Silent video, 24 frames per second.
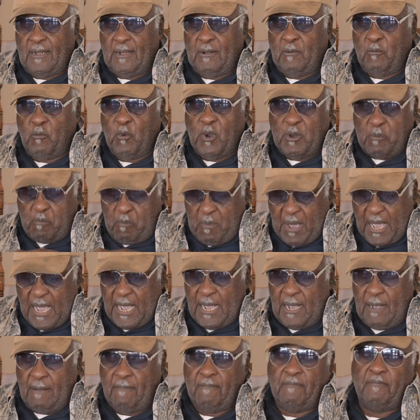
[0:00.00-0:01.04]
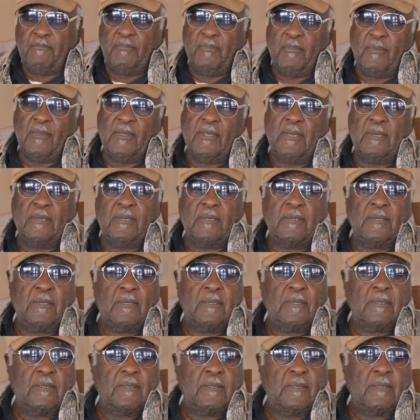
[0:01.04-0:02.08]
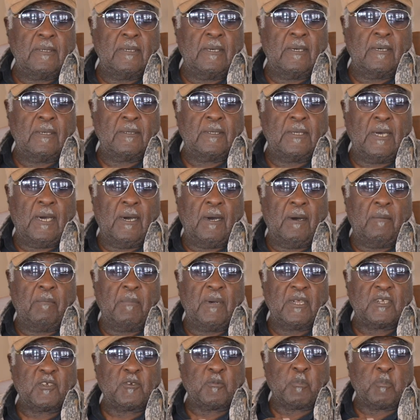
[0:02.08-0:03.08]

with me, Miss